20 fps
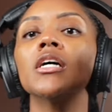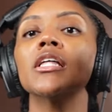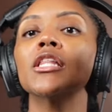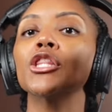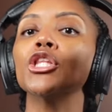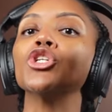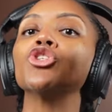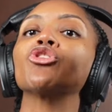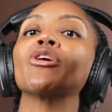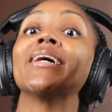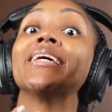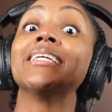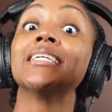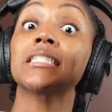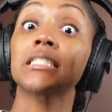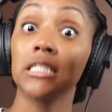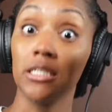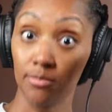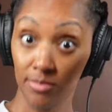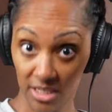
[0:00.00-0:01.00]
The train is
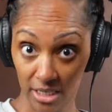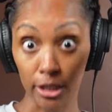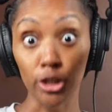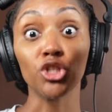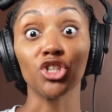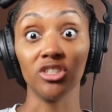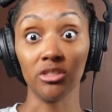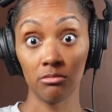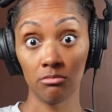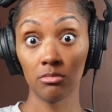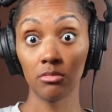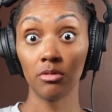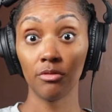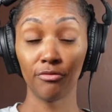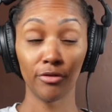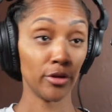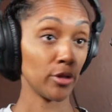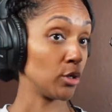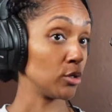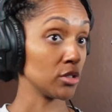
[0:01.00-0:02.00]
temptation.
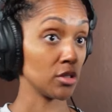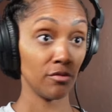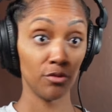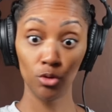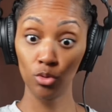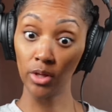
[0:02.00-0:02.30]
For those of you